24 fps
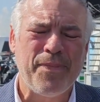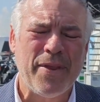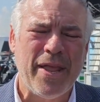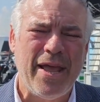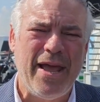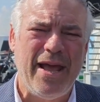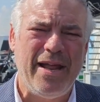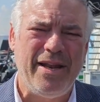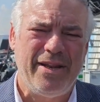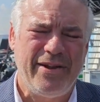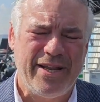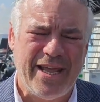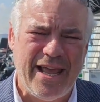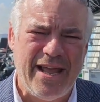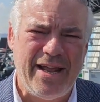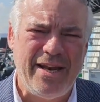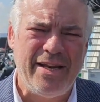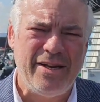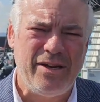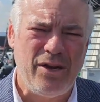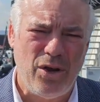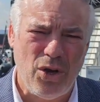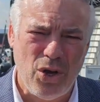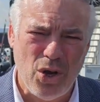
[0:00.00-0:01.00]
And again,
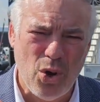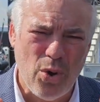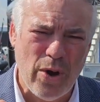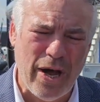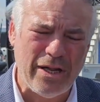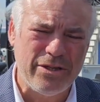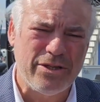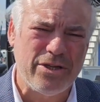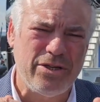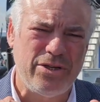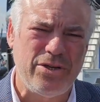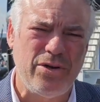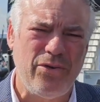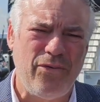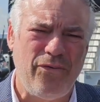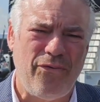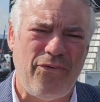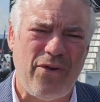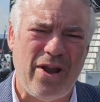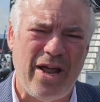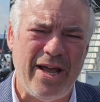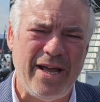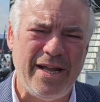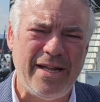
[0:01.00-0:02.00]
low altitude
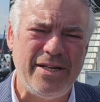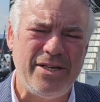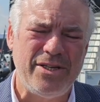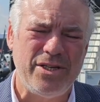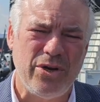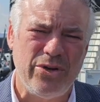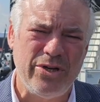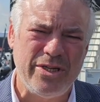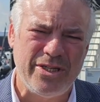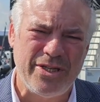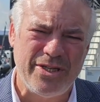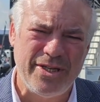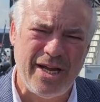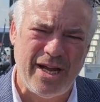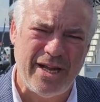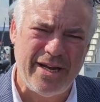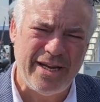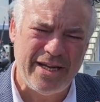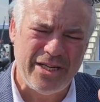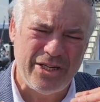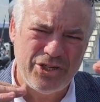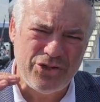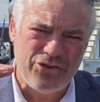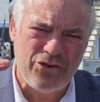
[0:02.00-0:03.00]
flying, so it's not
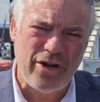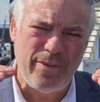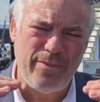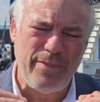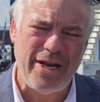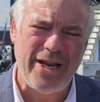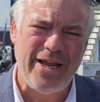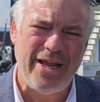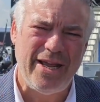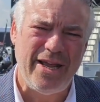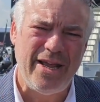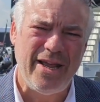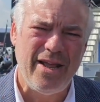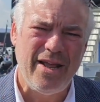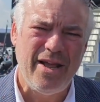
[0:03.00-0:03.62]
extremely